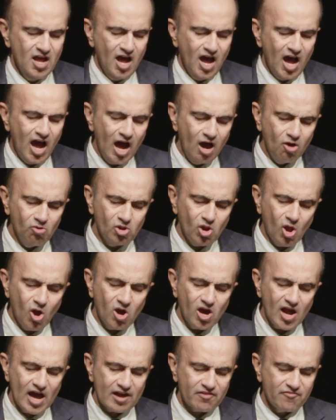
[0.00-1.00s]
How
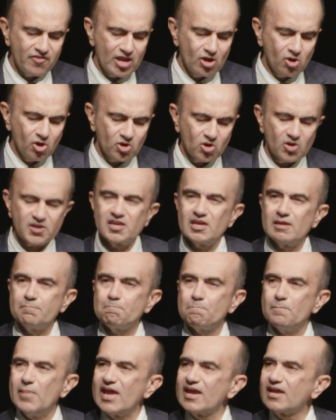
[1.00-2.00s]
long are we going to
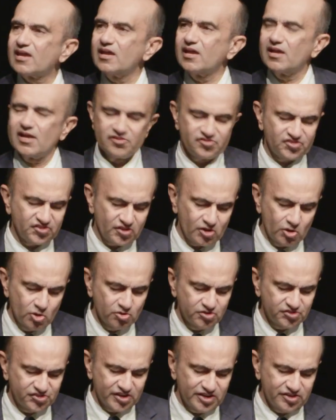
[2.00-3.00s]
keep making
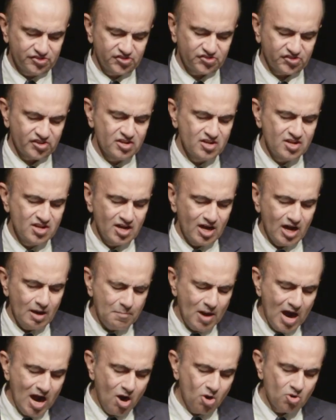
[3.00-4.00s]
excuses
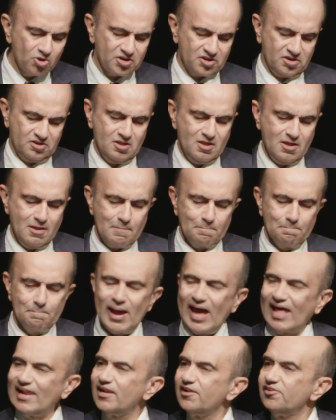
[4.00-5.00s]
about
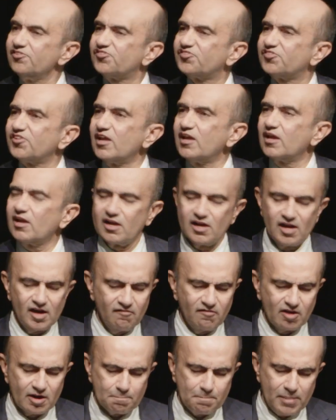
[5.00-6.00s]
balancing
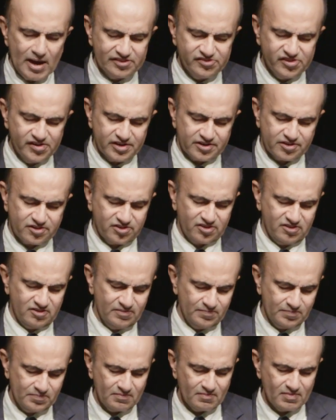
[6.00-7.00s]
our budget?
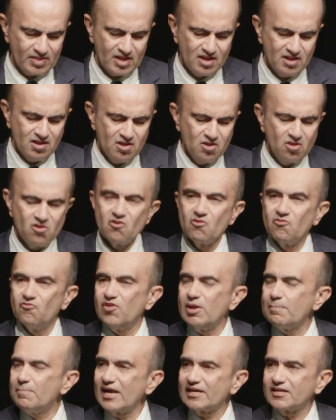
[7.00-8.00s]

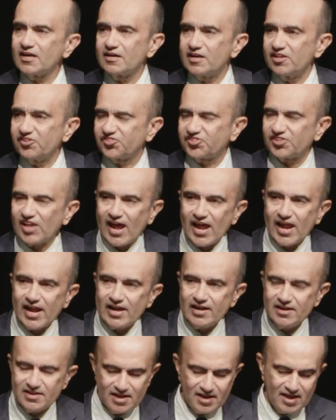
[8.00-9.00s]
We better
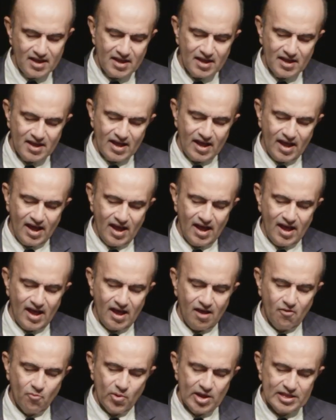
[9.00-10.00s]
decide
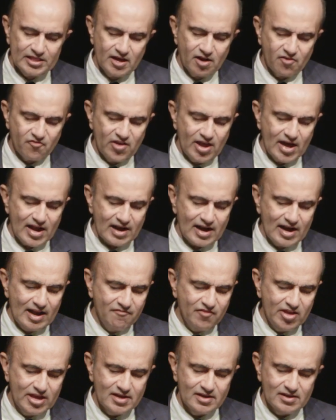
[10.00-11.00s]
whether we are
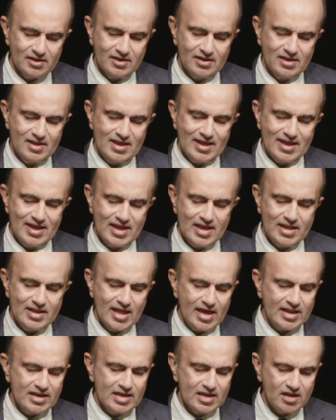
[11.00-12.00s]
living in
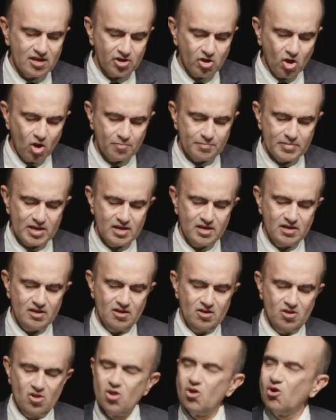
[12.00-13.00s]
an economy
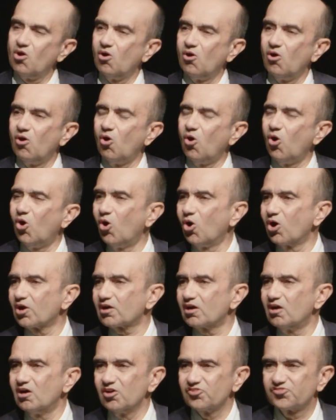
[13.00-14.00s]
or
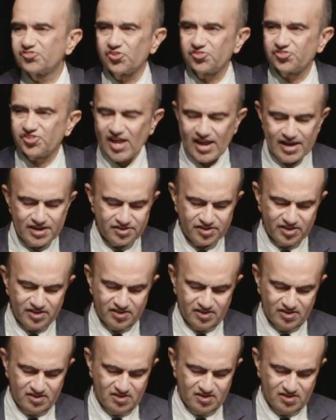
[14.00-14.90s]
a society.